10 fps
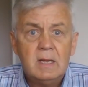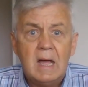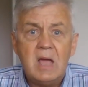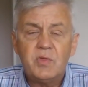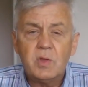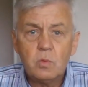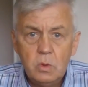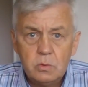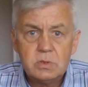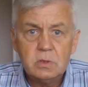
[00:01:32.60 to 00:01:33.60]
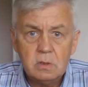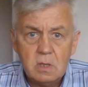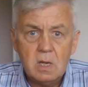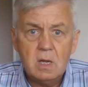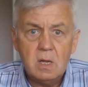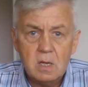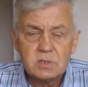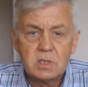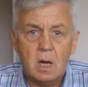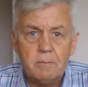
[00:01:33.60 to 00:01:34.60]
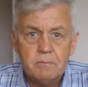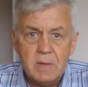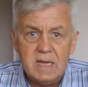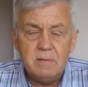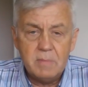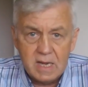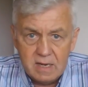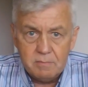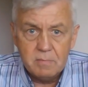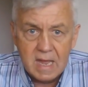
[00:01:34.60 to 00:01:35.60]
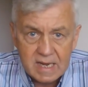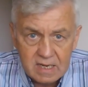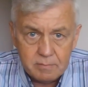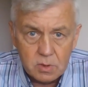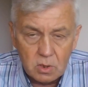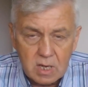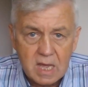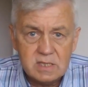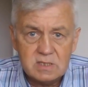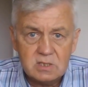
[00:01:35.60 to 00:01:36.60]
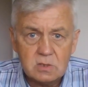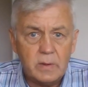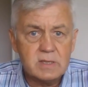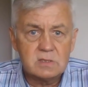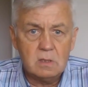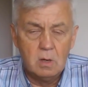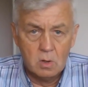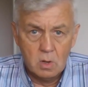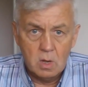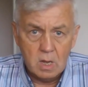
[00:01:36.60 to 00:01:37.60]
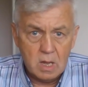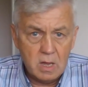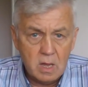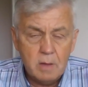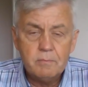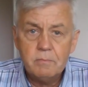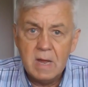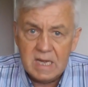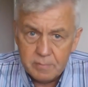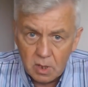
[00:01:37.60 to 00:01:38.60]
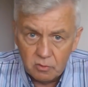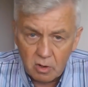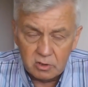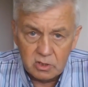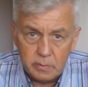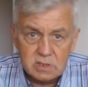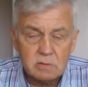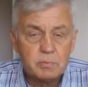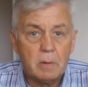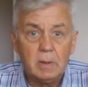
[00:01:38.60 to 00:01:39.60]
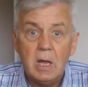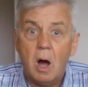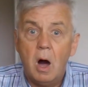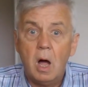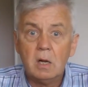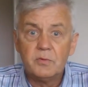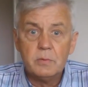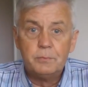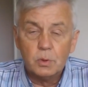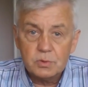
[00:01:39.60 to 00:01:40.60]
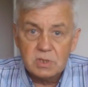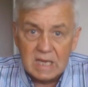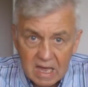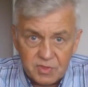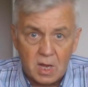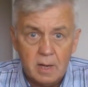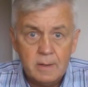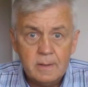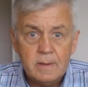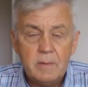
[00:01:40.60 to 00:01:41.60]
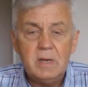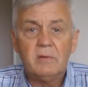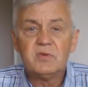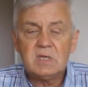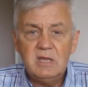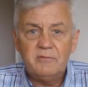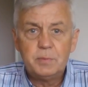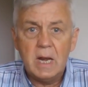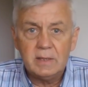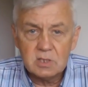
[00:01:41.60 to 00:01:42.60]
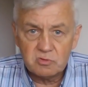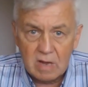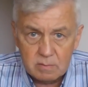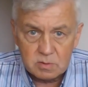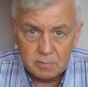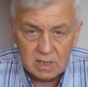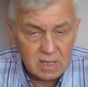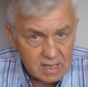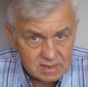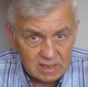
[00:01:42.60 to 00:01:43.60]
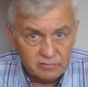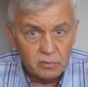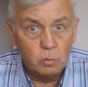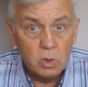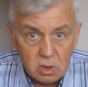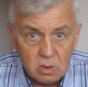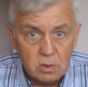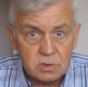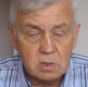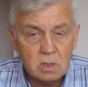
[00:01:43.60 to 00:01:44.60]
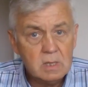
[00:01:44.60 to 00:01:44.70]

I think Wootton uh, has got many, many, many more cases to answer, uh, many more wrongdoings than probably all of them put together. I mean, obviously, if Brand has raped somebody, that's even worse.